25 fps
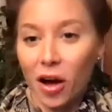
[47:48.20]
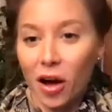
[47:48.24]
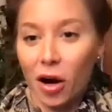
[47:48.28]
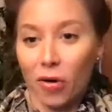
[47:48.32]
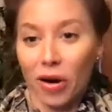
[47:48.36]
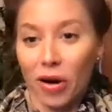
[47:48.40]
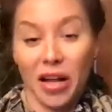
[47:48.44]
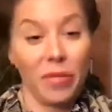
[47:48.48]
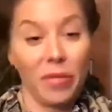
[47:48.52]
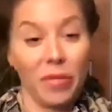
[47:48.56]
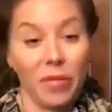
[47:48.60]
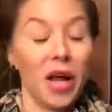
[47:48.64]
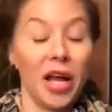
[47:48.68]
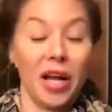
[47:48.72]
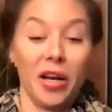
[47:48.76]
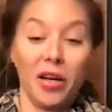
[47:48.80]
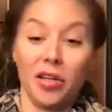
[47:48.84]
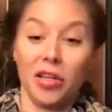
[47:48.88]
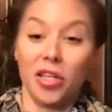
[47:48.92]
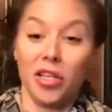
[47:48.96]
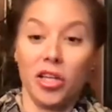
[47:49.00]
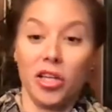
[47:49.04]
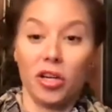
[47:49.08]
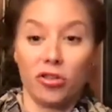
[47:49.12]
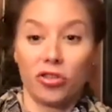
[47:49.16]
right. And,
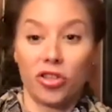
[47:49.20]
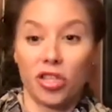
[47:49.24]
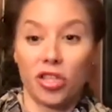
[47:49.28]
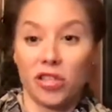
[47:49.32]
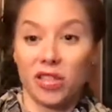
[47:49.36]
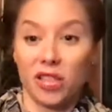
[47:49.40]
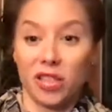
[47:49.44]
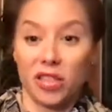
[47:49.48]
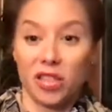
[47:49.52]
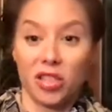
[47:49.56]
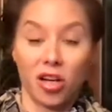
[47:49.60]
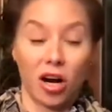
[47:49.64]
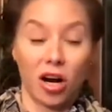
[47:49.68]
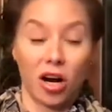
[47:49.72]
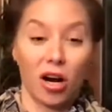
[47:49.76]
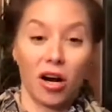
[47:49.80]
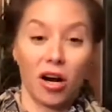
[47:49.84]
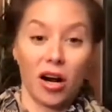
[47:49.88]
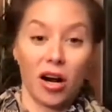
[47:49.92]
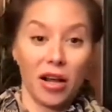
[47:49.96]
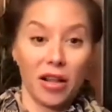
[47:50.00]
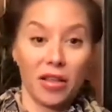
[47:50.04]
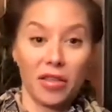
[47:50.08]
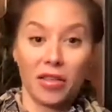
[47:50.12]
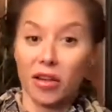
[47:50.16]
you know, just to
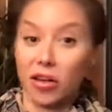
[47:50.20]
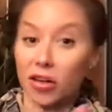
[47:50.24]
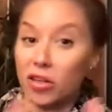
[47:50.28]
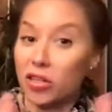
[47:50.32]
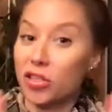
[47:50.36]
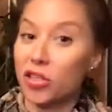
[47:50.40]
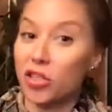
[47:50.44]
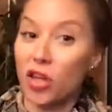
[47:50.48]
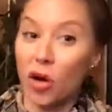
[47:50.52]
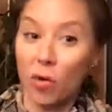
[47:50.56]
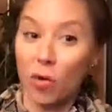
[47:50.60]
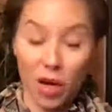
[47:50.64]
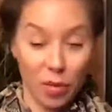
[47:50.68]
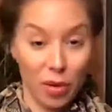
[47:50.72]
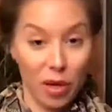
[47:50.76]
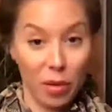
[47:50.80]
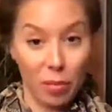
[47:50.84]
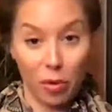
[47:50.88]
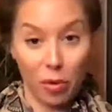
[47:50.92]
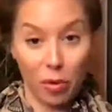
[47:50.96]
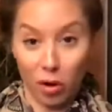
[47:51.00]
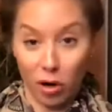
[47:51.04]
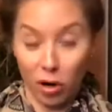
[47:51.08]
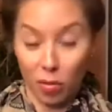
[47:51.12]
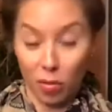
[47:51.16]
start, there's so many
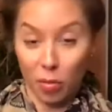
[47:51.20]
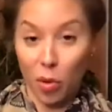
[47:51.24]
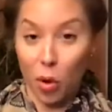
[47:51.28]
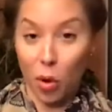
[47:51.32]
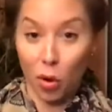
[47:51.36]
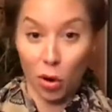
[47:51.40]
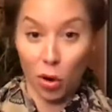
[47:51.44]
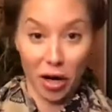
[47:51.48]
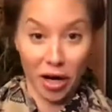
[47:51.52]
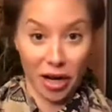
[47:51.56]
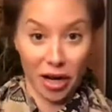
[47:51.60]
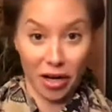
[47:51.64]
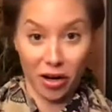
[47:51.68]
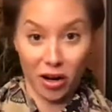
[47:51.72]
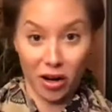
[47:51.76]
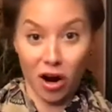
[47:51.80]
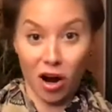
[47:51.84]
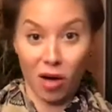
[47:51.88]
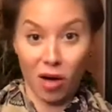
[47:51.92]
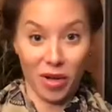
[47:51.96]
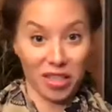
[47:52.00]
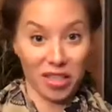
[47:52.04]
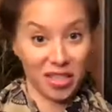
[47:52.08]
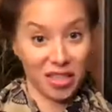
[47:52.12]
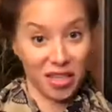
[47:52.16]
people pouring in
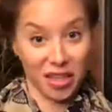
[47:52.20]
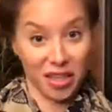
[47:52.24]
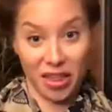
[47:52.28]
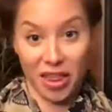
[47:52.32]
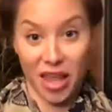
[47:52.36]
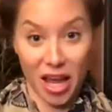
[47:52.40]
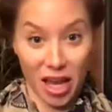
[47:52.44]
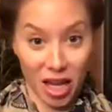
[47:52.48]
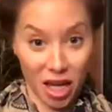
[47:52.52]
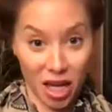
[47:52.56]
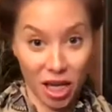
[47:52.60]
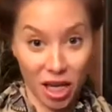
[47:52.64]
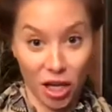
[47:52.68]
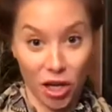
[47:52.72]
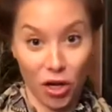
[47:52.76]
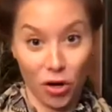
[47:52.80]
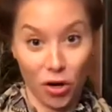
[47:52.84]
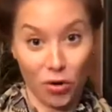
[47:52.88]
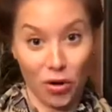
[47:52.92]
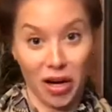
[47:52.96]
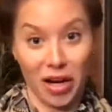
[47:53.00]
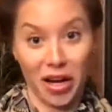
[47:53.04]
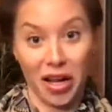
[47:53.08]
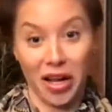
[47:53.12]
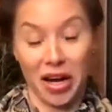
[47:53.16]
comments thanking
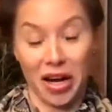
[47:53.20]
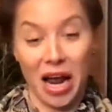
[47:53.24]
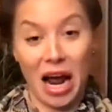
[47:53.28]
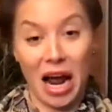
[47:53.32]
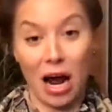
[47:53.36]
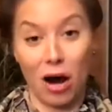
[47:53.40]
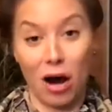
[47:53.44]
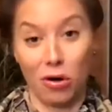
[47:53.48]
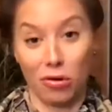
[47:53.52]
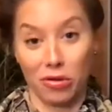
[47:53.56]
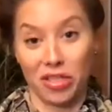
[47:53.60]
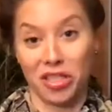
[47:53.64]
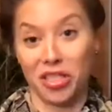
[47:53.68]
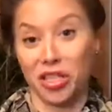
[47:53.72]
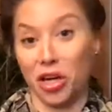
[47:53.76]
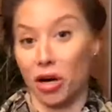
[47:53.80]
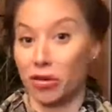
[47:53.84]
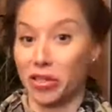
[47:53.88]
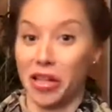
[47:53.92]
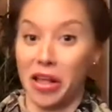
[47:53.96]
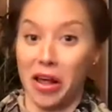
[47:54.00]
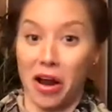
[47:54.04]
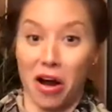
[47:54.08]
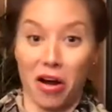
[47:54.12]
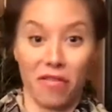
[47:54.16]
you and how
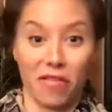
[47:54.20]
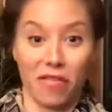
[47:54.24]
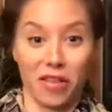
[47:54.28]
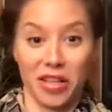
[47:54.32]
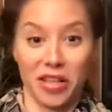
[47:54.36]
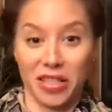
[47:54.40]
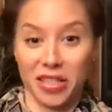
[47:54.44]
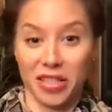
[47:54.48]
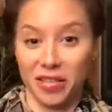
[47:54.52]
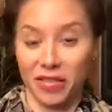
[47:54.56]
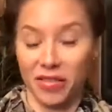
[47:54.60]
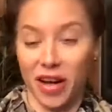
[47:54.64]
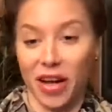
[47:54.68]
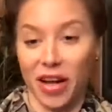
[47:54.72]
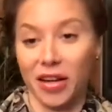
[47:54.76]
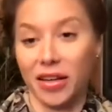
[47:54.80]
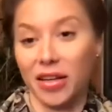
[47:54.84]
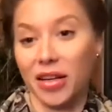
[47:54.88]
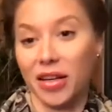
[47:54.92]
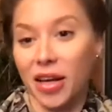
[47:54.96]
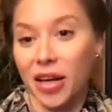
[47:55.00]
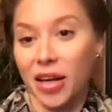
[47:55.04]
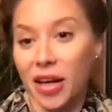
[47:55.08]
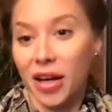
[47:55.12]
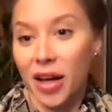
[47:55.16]
stoked they are for this event.
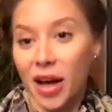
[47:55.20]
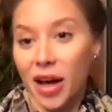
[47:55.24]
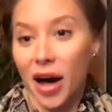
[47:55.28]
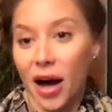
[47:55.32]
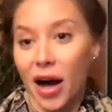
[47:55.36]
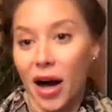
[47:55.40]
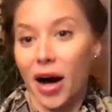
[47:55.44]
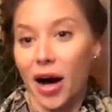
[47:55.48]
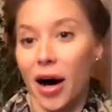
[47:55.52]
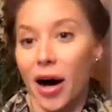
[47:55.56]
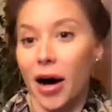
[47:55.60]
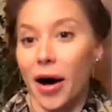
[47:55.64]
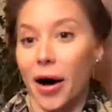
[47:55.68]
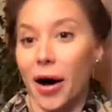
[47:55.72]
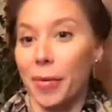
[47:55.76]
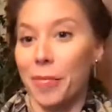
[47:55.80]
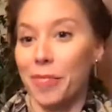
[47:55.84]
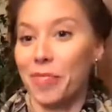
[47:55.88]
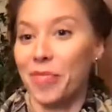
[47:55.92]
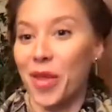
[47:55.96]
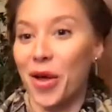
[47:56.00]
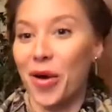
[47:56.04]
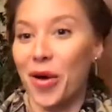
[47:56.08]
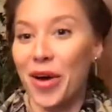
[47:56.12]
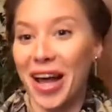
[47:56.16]

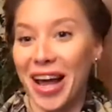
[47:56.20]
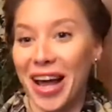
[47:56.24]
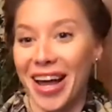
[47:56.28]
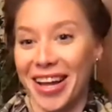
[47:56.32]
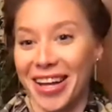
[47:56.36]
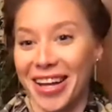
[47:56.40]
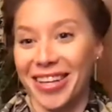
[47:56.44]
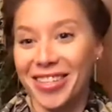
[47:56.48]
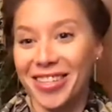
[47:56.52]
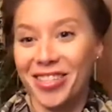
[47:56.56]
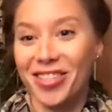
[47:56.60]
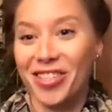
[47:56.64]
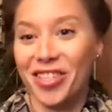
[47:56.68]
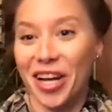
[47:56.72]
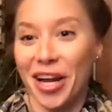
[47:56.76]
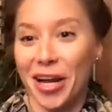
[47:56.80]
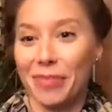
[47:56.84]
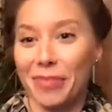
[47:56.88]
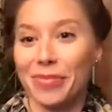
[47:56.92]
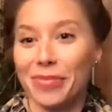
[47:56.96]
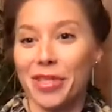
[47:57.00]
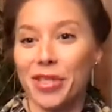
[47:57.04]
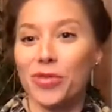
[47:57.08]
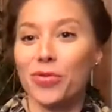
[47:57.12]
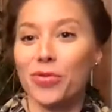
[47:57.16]
Okay.
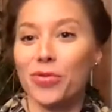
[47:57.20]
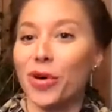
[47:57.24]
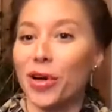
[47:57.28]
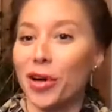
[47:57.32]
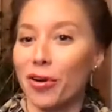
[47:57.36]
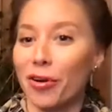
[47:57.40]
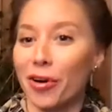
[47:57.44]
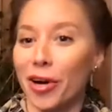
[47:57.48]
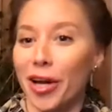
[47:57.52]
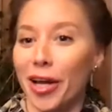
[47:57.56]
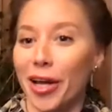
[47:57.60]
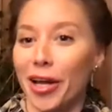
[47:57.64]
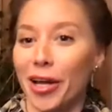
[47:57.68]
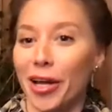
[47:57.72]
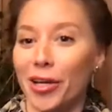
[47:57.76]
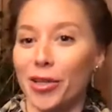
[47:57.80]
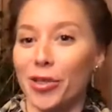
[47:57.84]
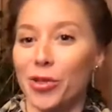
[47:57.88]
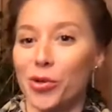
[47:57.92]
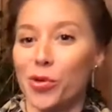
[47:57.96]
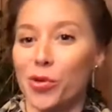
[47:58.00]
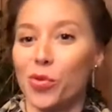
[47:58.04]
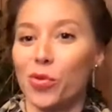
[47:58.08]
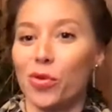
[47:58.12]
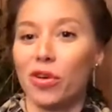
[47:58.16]
James is wondering,
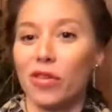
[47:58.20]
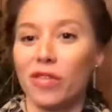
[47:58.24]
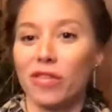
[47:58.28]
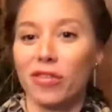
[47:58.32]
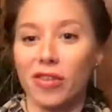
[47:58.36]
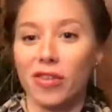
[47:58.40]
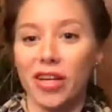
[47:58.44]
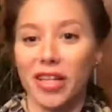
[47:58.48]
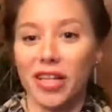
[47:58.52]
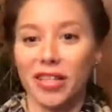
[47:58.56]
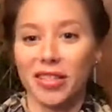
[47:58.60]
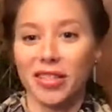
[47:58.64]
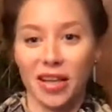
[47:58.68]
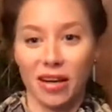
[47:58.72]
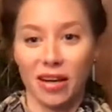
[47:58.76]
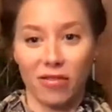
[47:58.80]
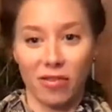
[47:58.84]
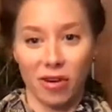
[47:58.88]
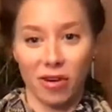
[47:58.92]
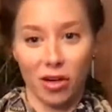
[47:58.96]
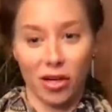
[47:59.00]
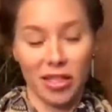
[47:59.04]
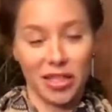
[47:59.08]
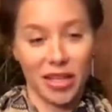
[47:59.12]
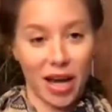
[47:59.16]
do wolverines
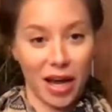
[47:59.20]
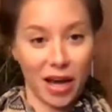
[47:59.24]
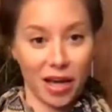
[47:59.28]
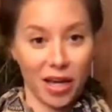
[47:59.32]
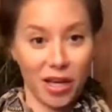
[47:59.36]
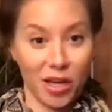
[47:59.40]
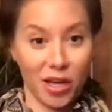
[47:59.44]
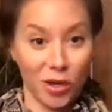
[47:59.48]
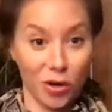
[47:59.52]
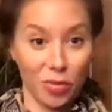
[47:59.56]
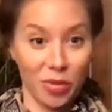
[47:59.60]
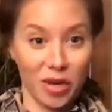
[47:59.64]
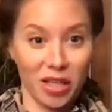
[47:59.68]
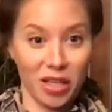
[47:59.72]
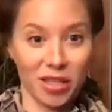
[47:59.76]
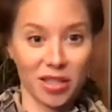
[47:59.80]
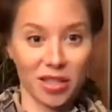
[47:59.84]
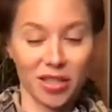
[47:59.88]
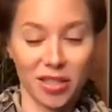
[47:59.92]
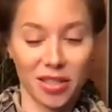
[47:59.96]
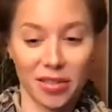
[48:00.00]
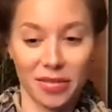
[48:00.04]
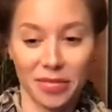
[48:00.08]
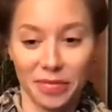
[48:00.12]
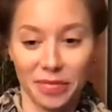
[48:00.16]
ever attack
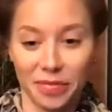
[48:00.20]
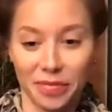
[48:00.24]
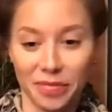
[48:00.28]
humans?